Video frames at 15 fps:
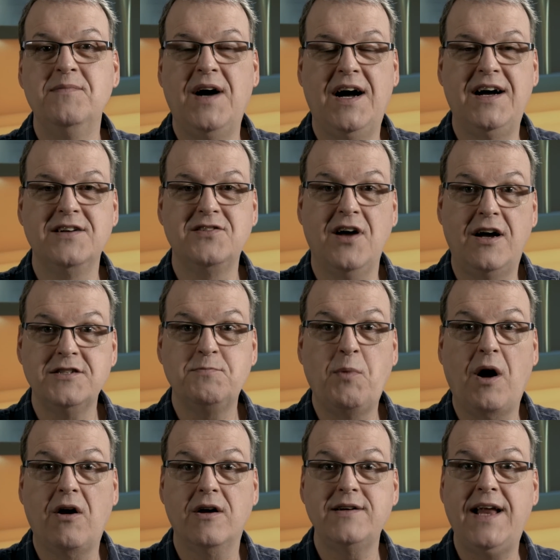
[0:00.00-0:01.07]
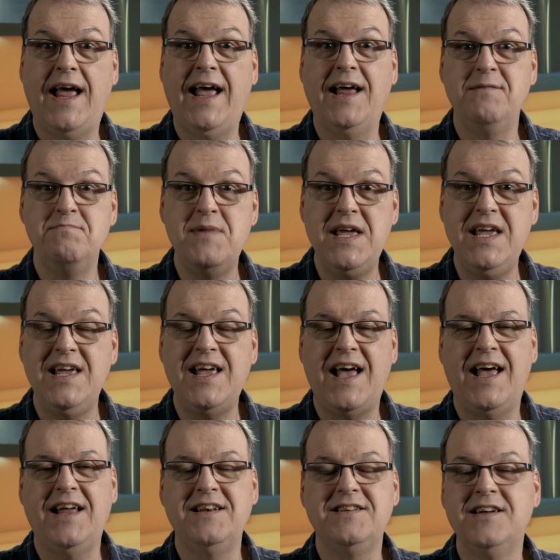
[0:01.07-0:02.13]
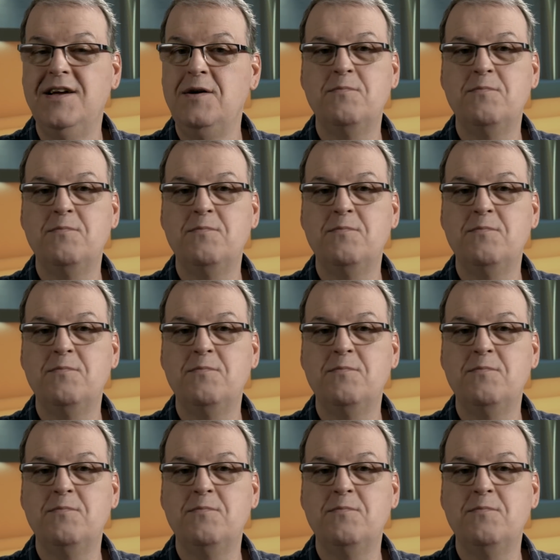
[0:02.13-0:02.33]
DodgeBard and me and